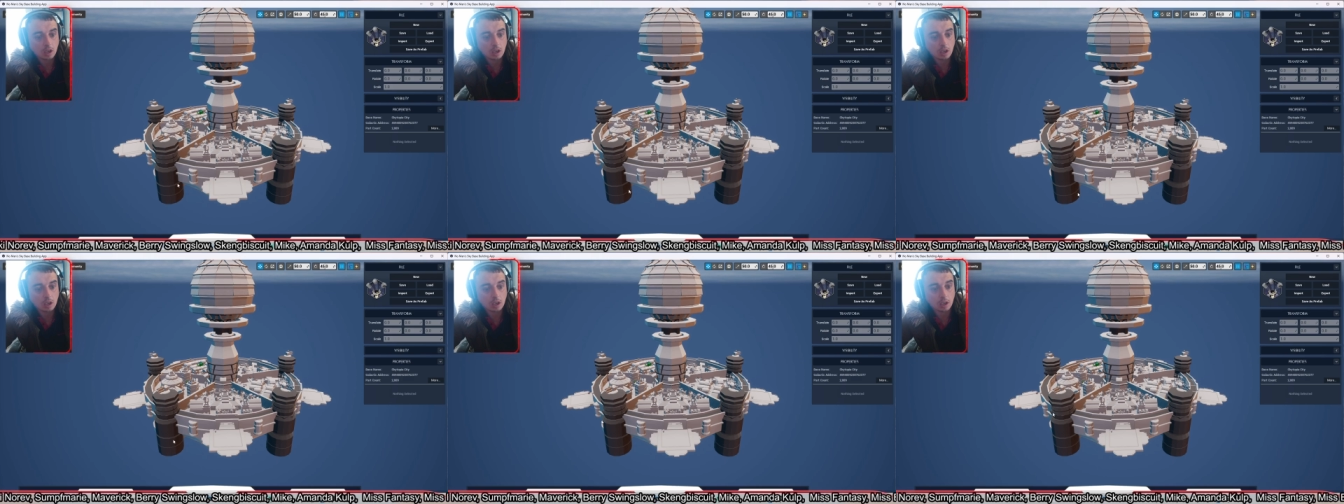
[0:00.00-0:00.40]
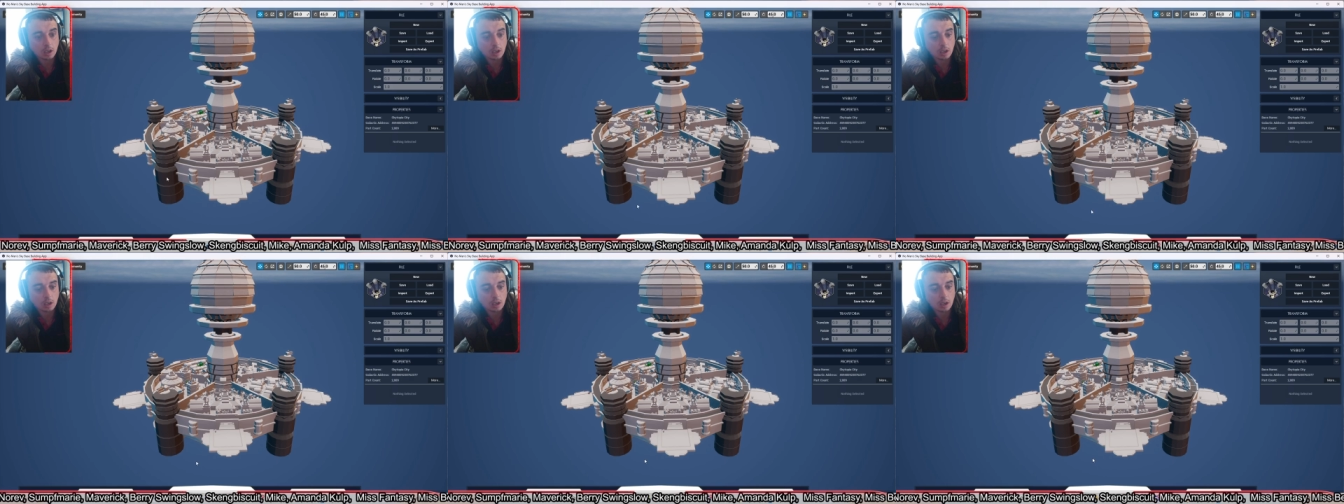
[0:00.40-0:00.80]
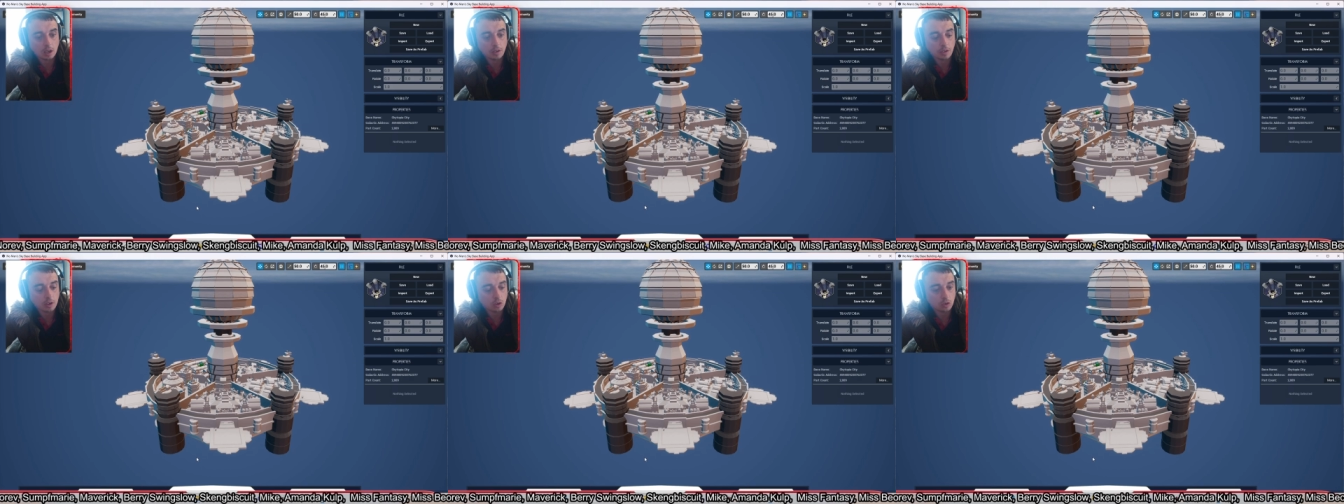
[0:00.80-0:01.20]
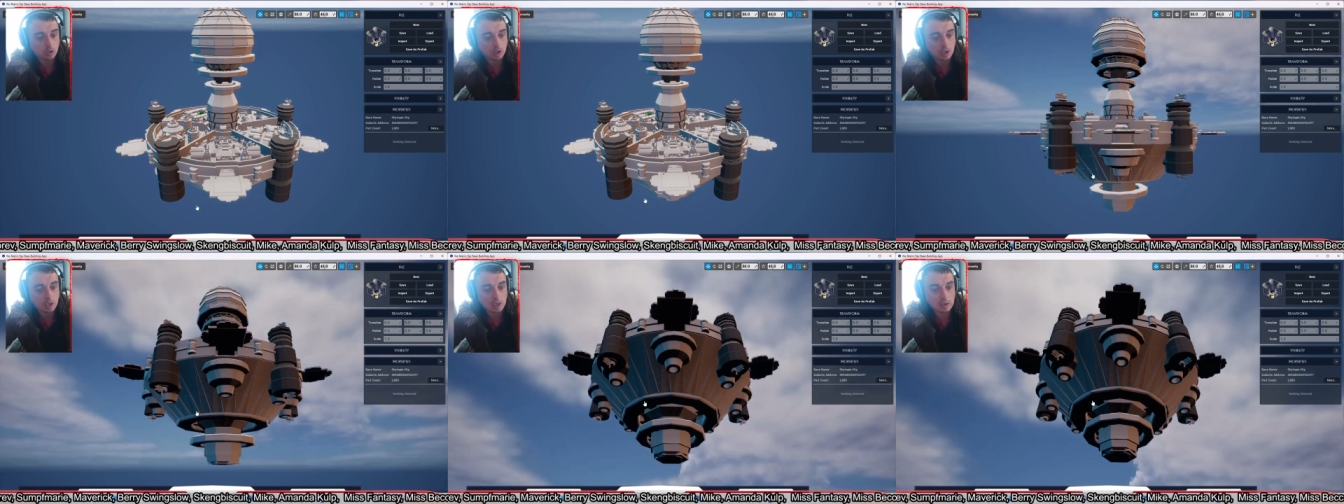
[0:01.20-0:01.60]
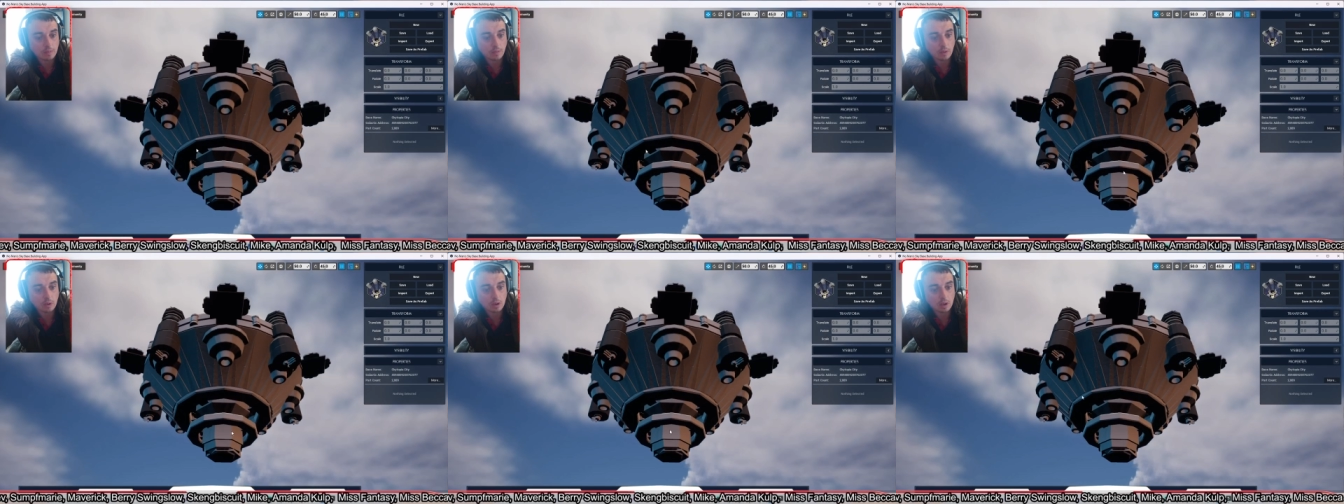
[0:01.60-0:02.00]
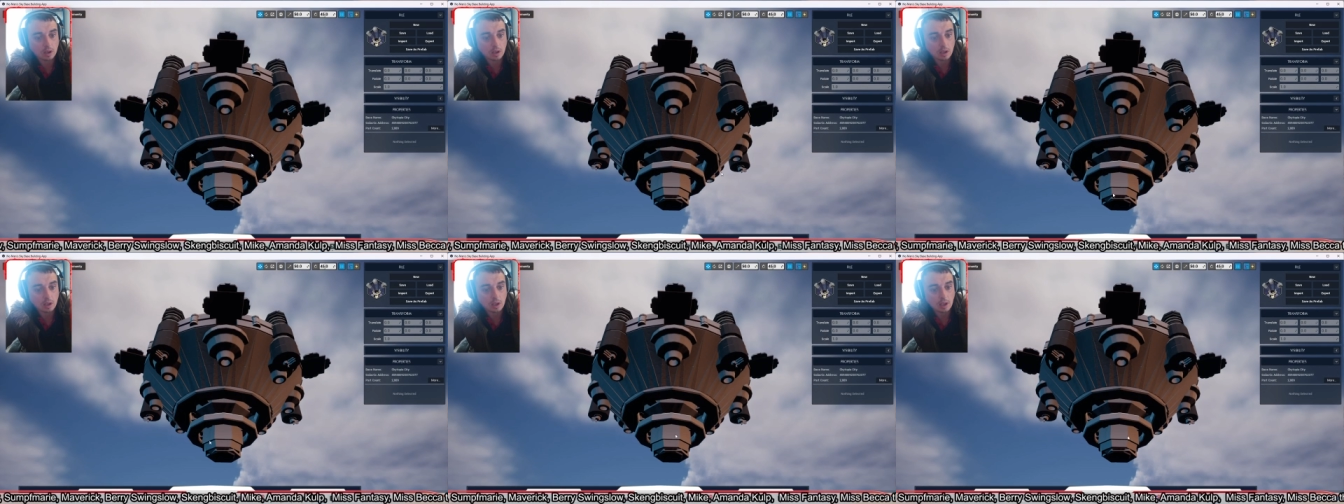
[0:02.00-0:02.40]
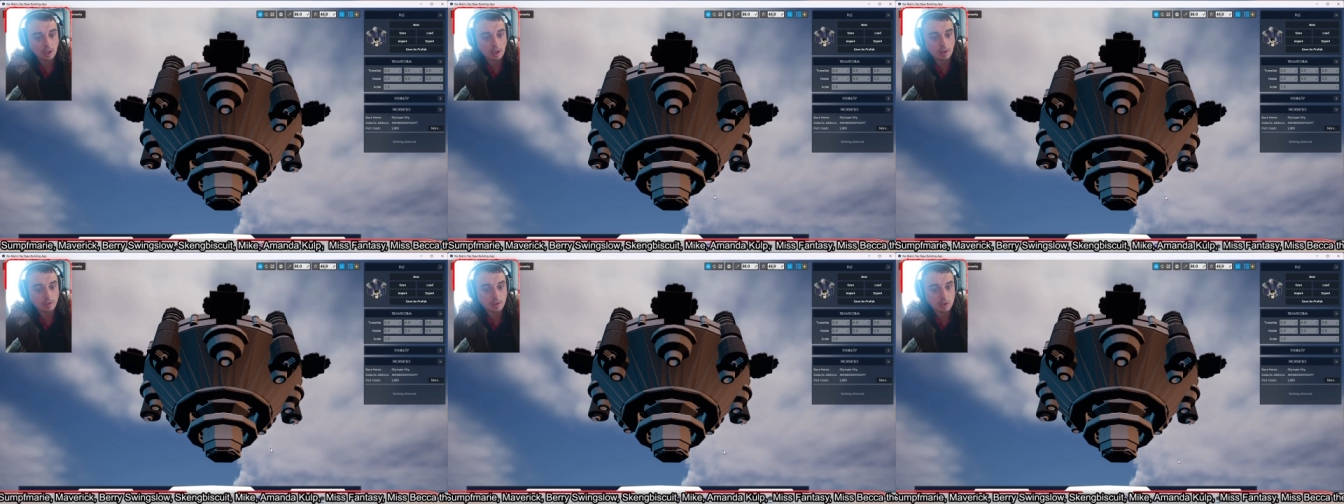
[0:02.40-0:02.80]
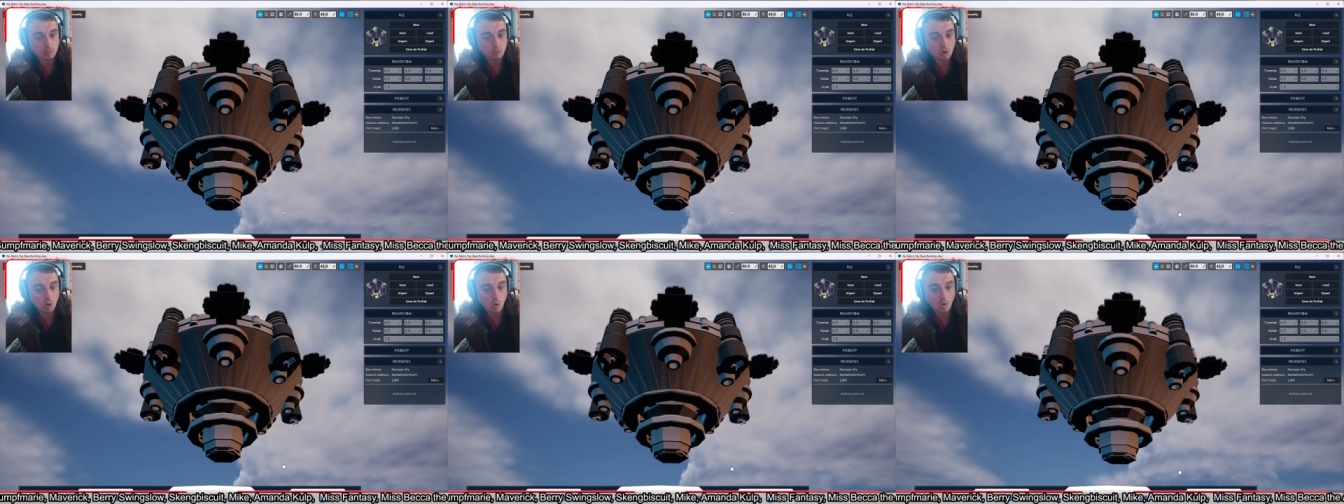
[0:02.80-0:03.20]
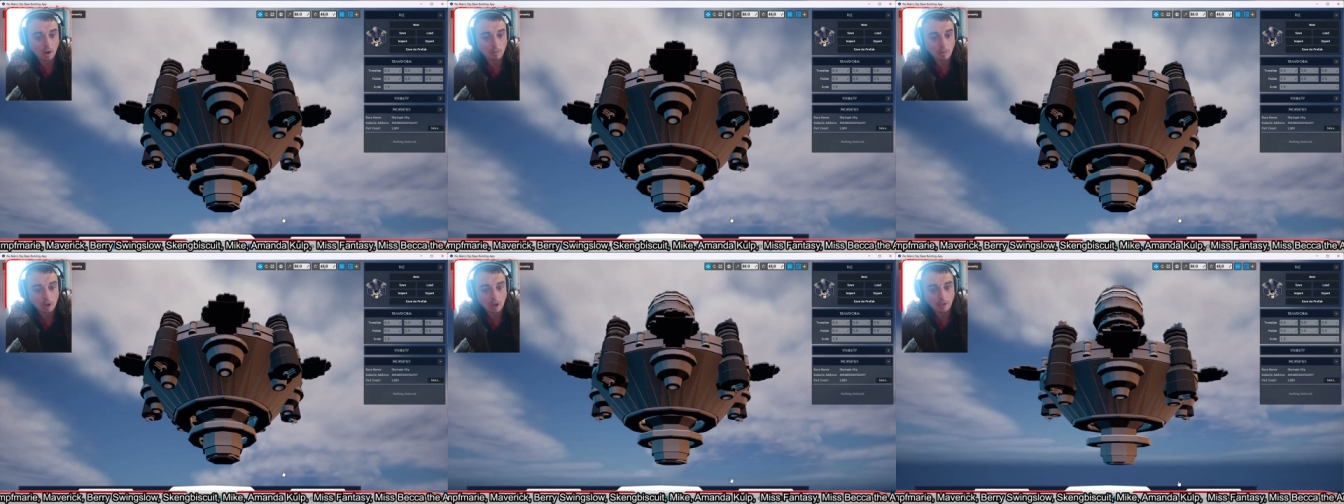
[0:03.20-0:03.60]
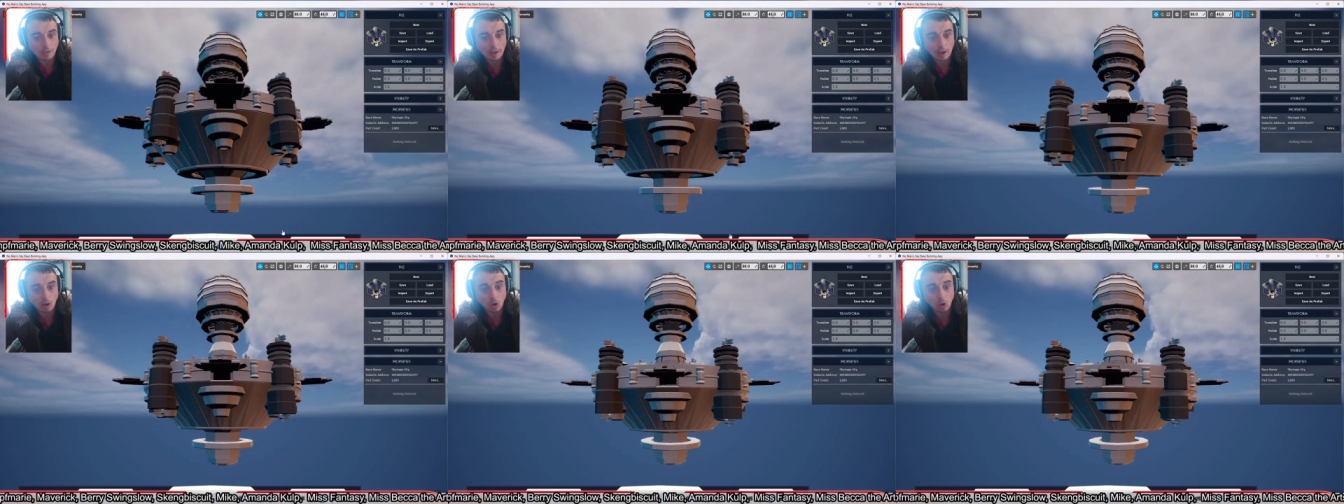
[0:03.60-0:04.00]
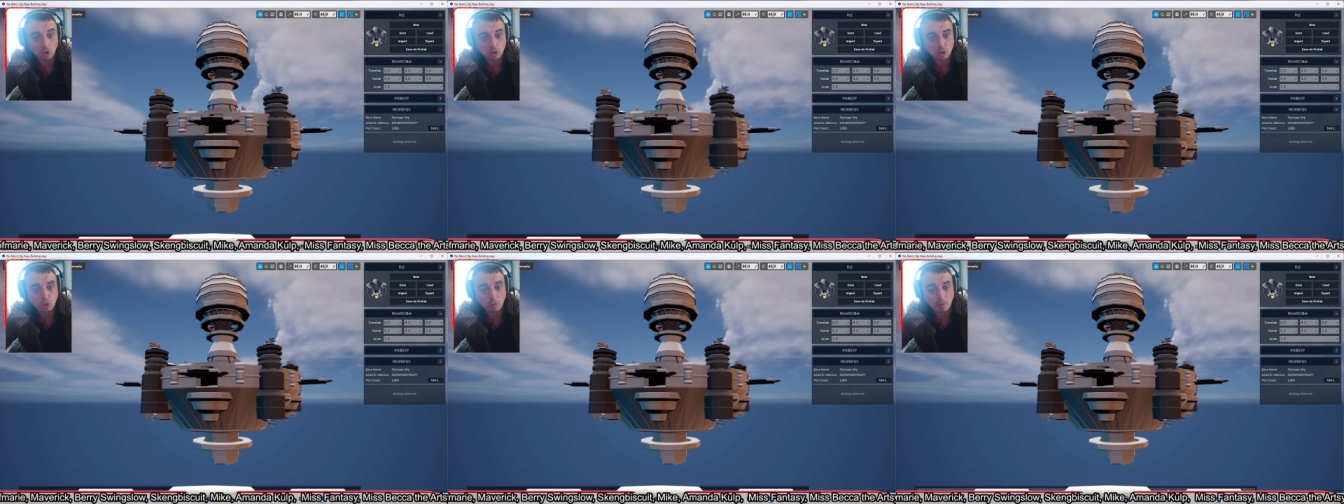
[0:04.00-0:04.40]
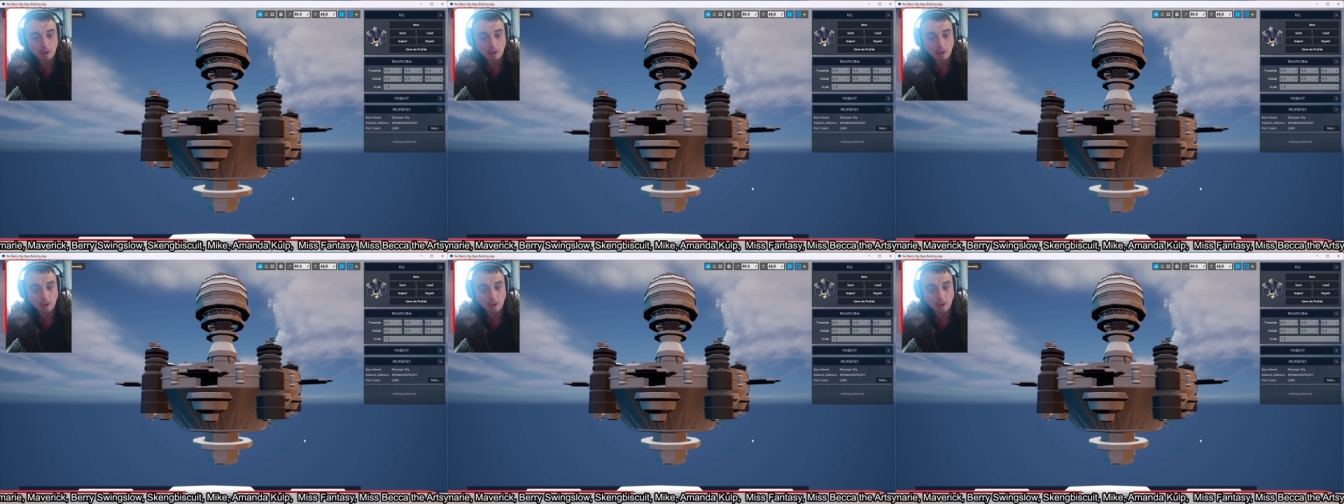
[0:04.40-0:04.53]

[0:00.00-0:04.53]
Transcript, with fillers: uh, and the underneath in this program, and that all took me